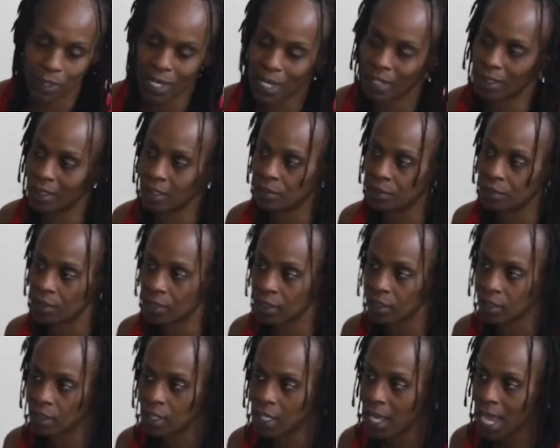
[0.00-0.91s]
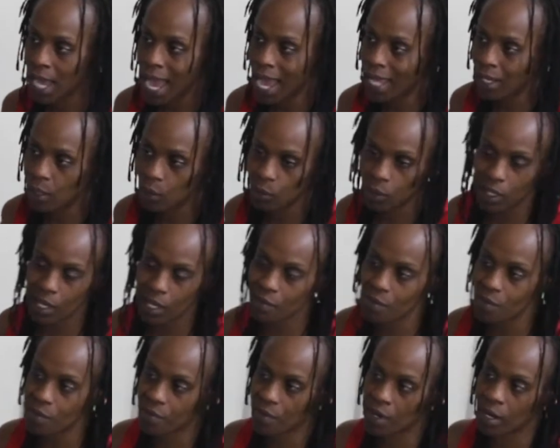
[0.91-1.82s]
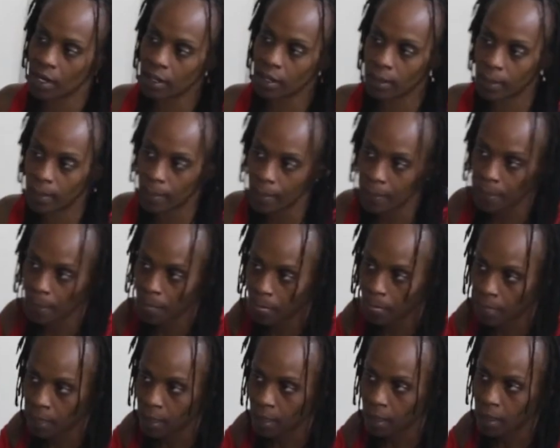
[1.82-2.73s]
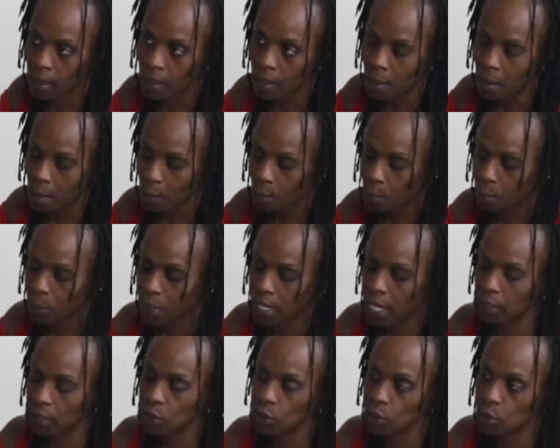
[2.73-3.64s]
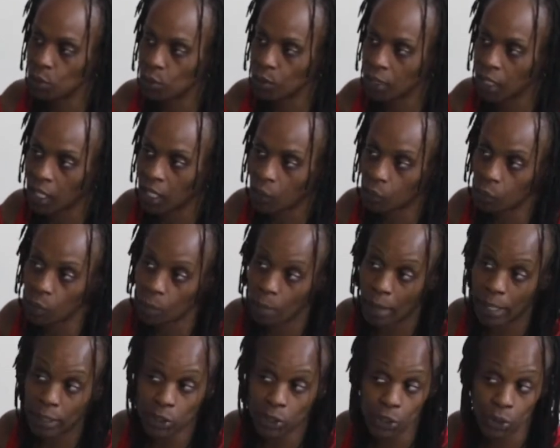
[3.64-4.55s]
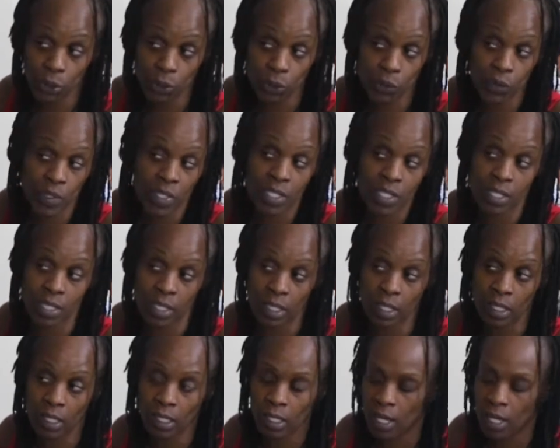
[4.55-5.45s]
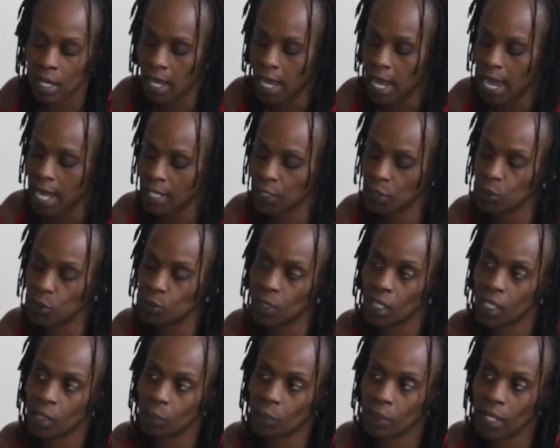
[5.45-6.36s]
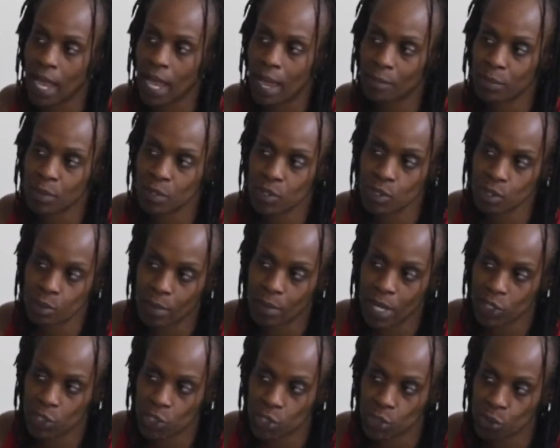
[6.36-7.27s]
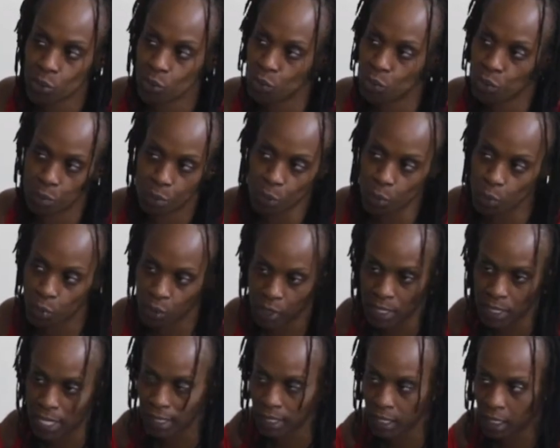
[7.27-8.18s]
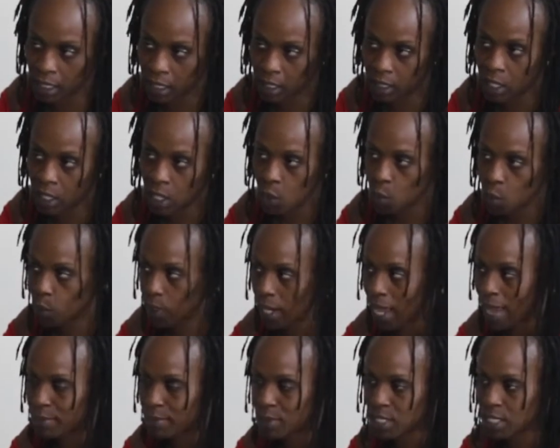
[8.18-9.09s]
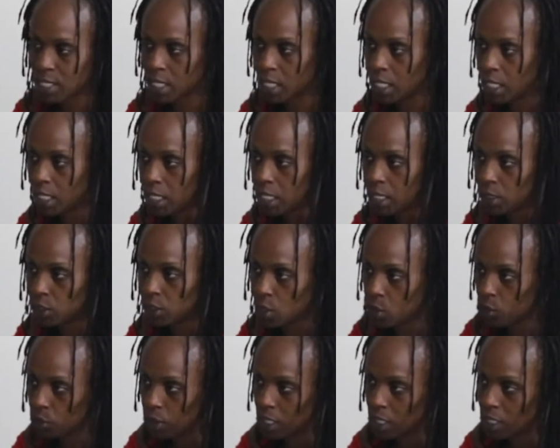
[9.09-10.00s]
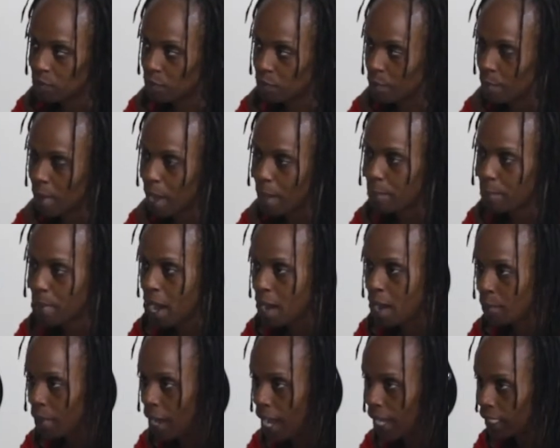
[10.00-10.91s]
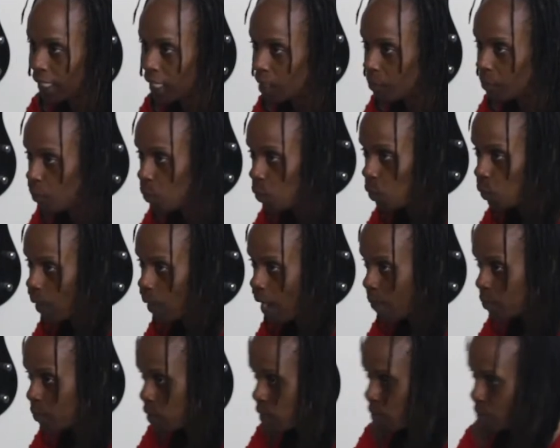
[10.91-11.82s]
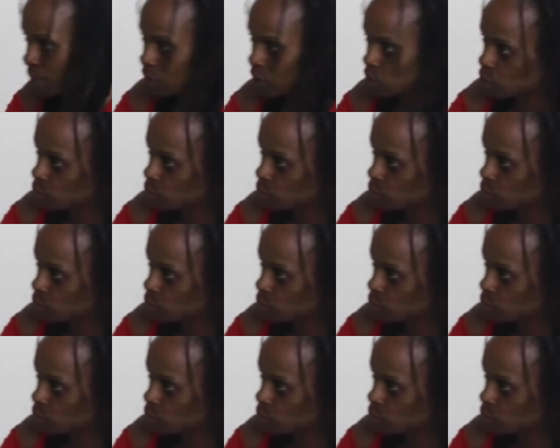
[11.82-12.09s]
when I leave here. I don't give a fuck. But I do care what my children see. I do care what happens to my children more than I care what happens to any adult. Even my mama, I care more what happens to my